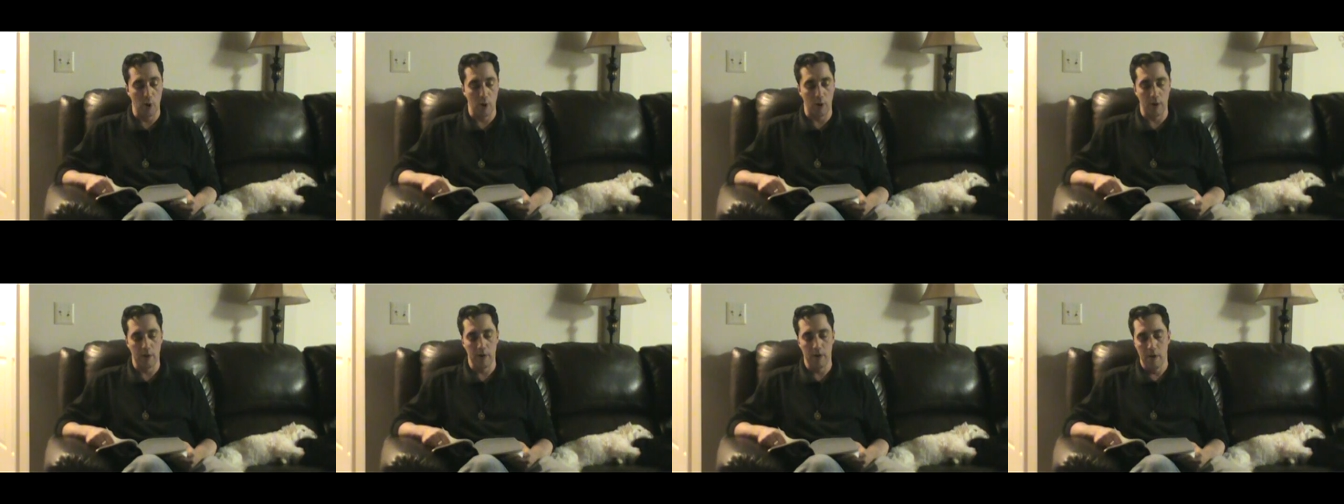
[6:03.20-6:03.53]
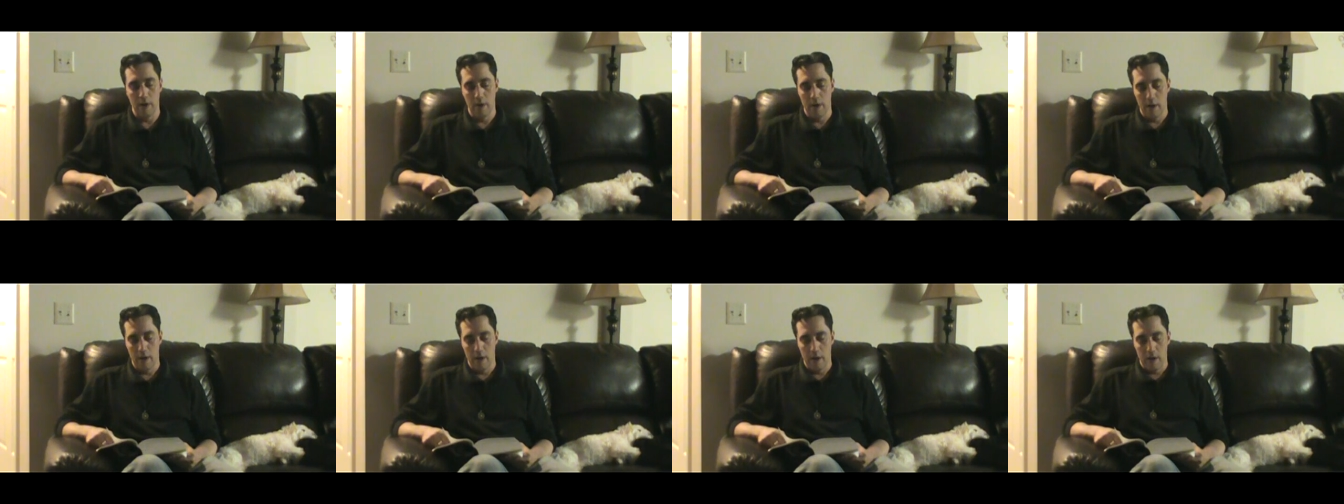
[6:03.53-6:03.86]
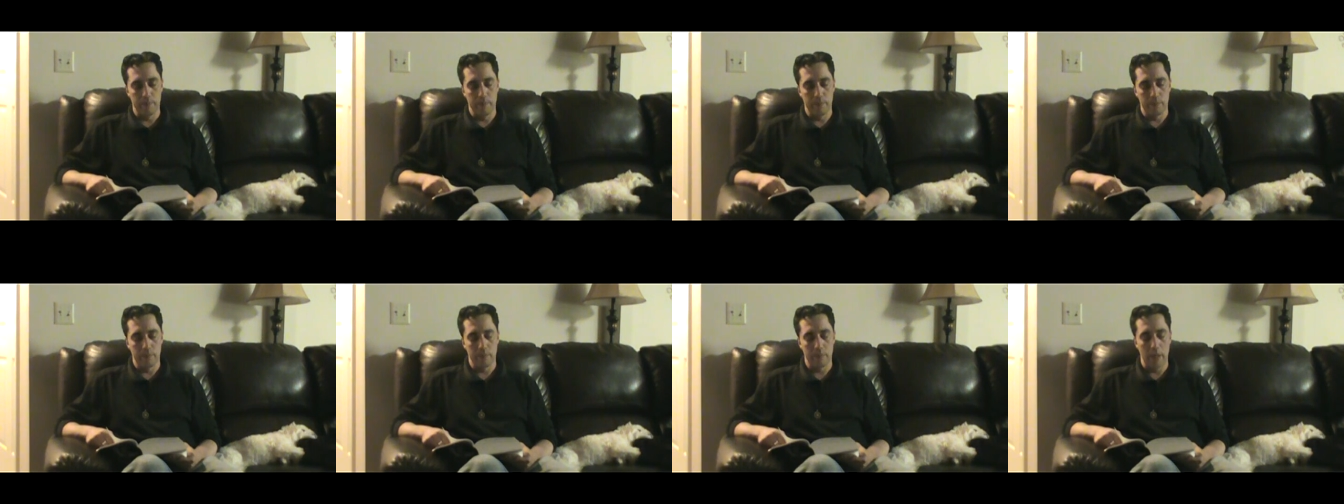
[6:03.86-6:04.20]
are,
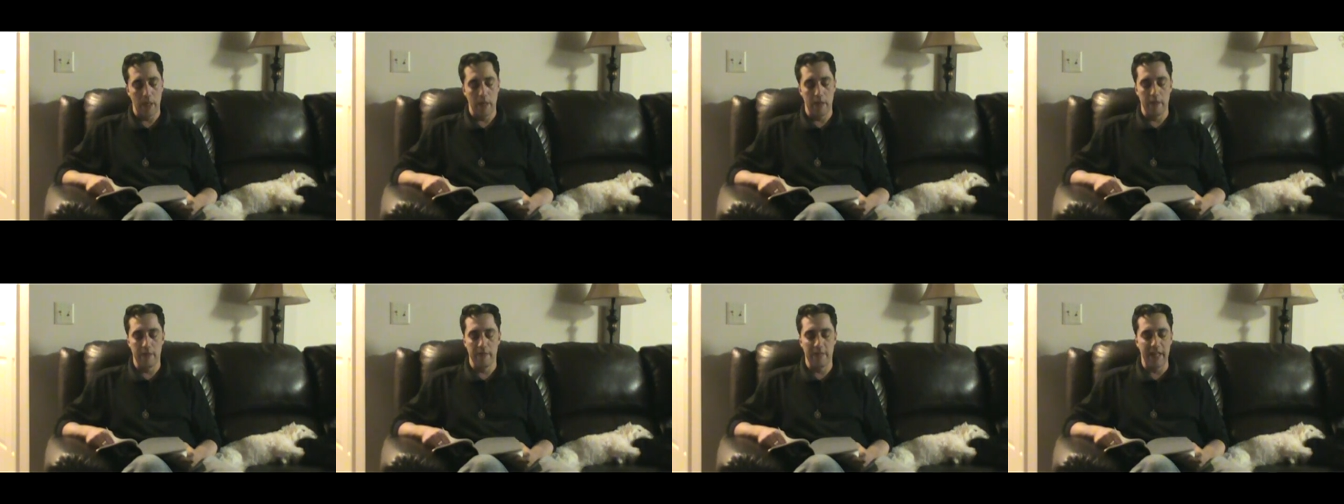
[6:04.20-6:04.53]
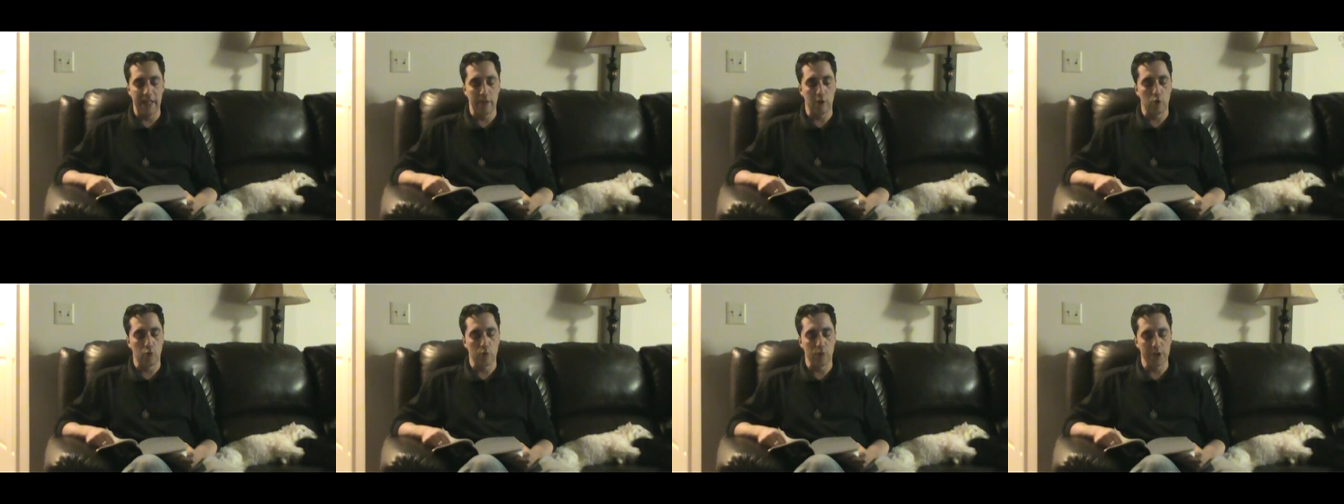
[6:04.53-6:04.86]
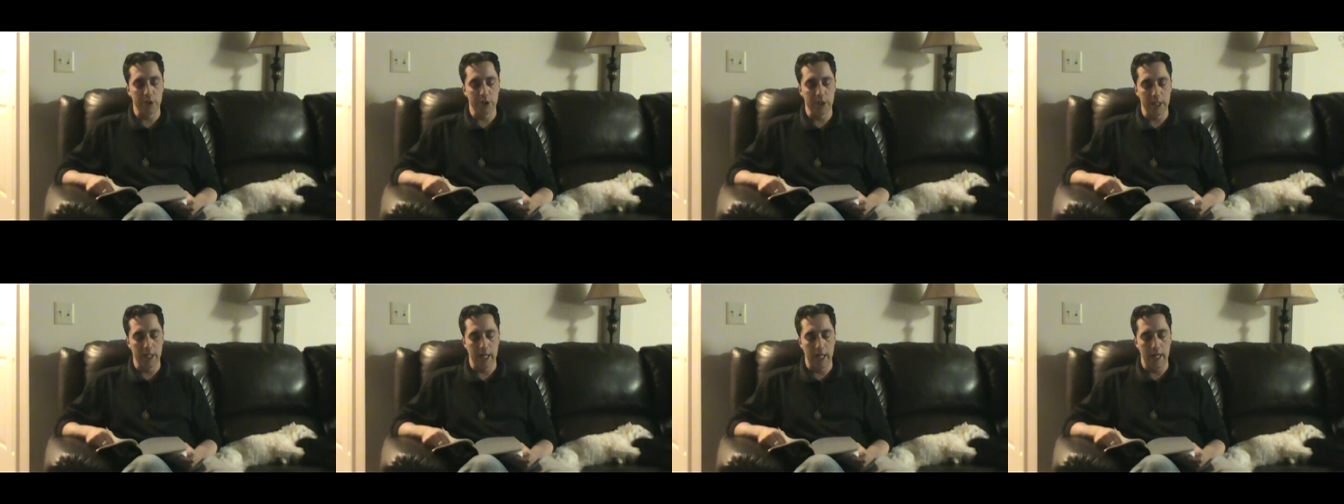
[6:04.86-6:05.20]
that
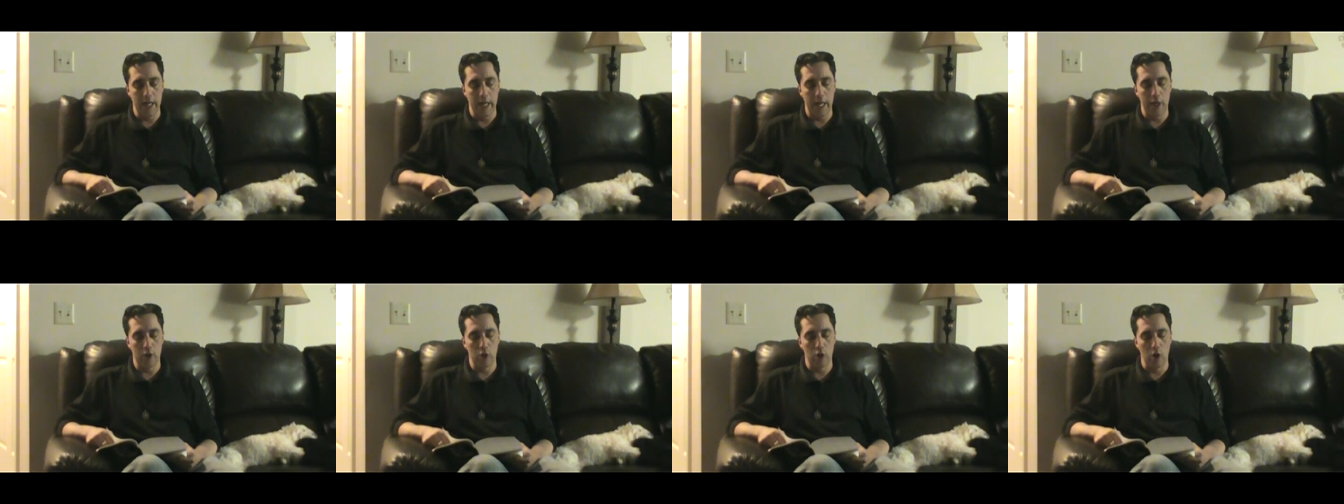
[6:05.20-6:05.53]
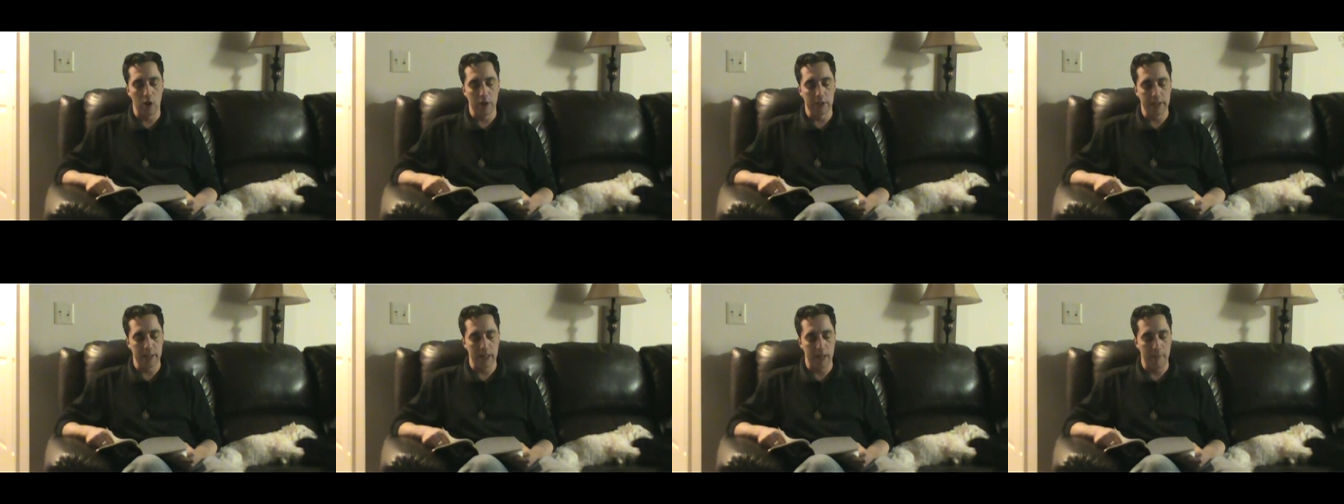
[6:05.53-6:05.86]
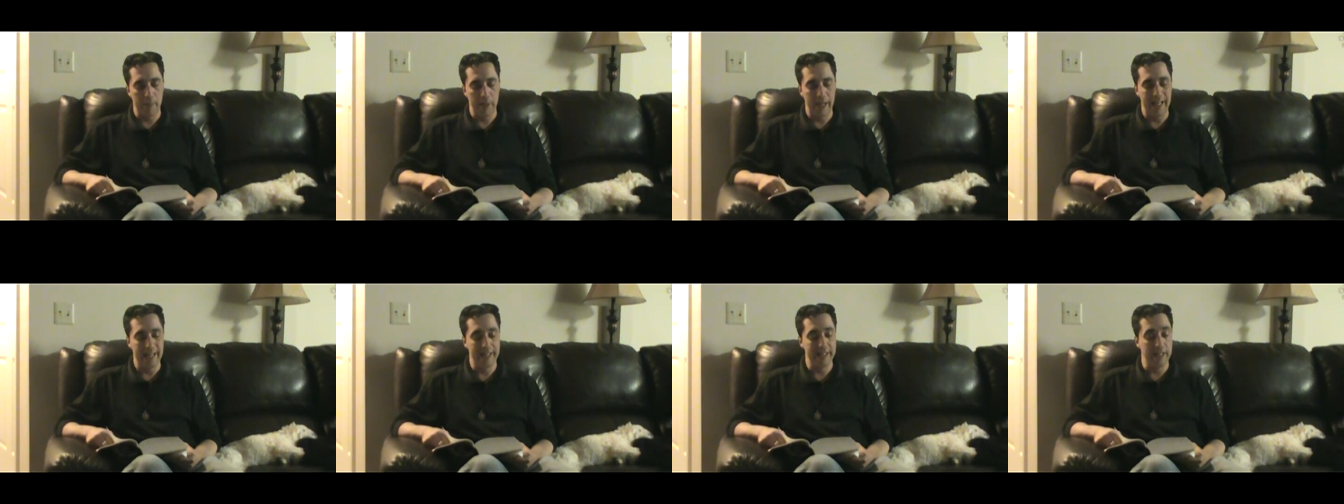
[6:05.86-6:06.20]
Krishna and
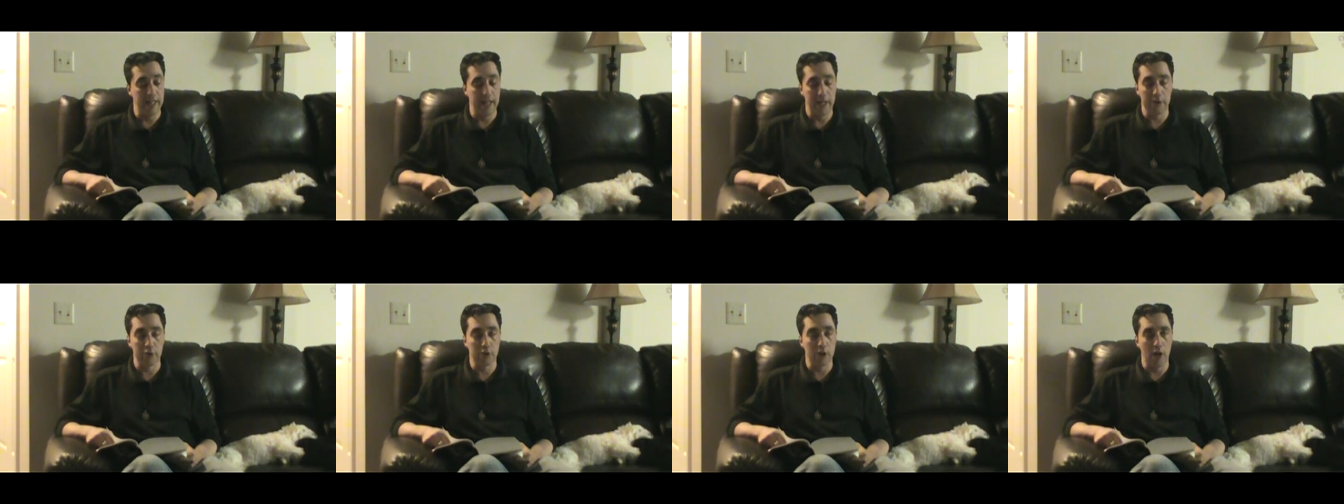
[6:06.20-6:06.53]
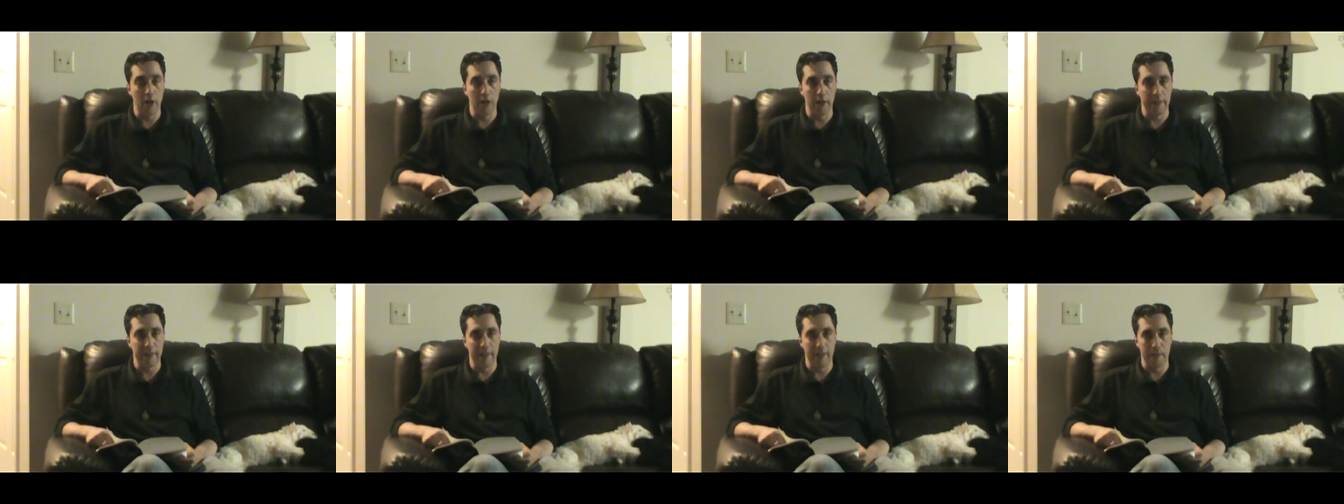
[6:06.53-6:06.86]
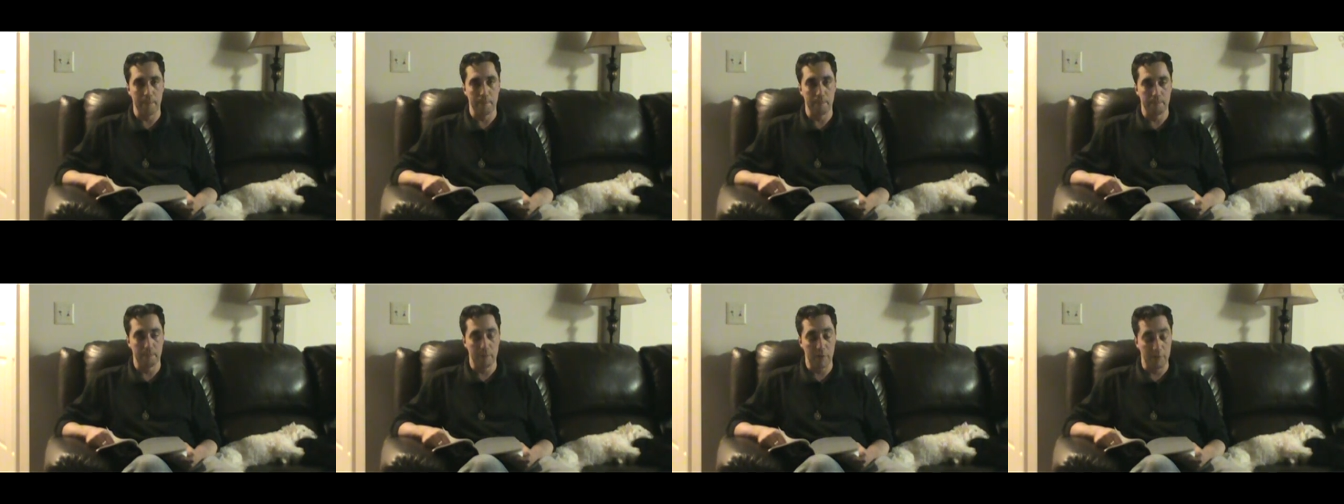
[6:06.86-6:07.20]
Gautama had not taught
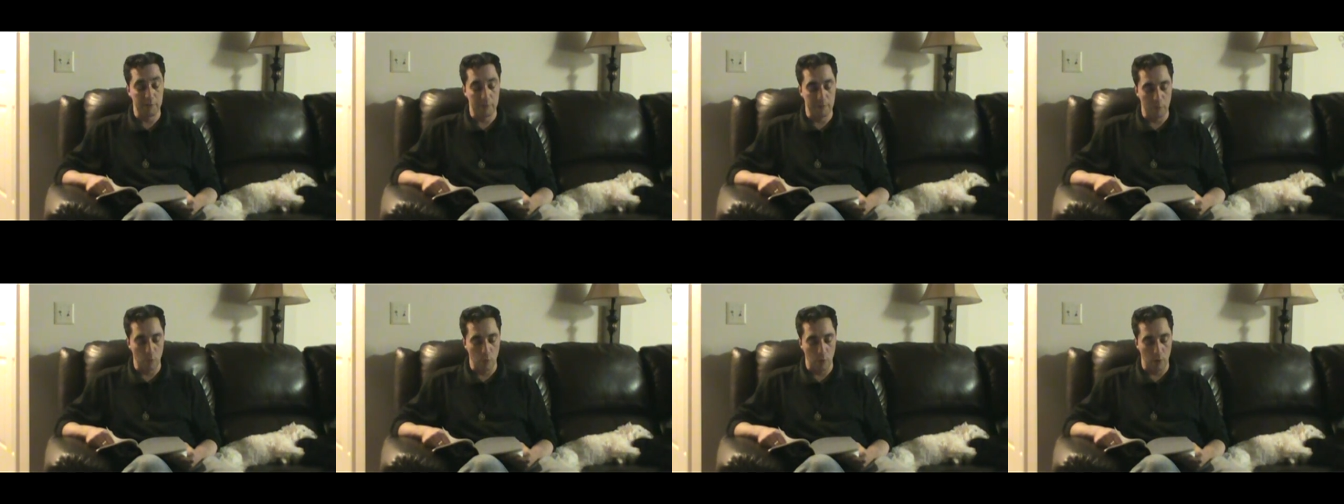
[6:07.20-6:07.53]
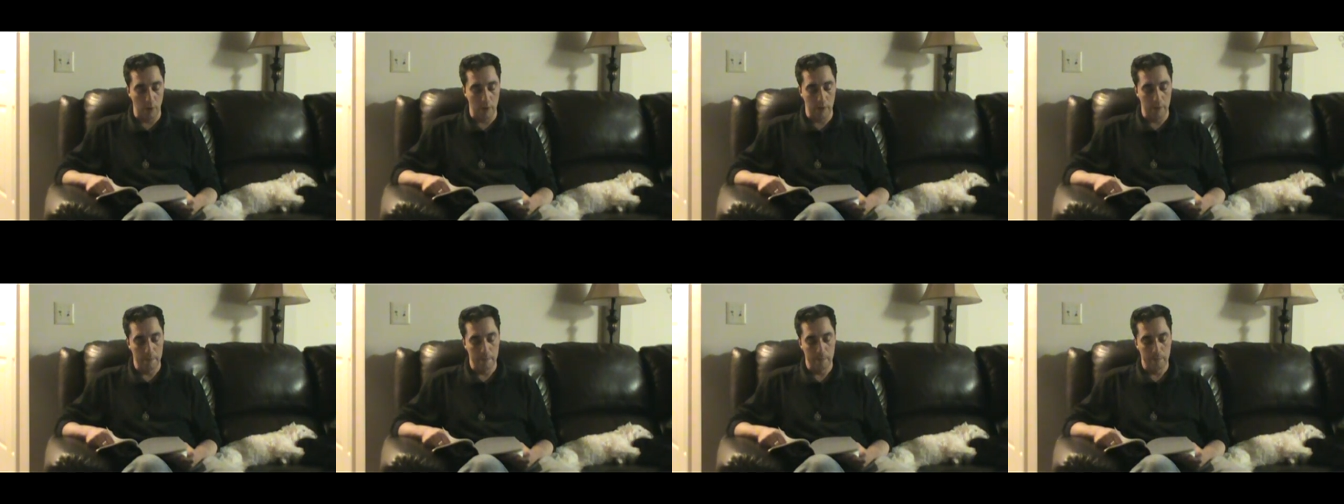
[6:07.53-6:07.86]
them before.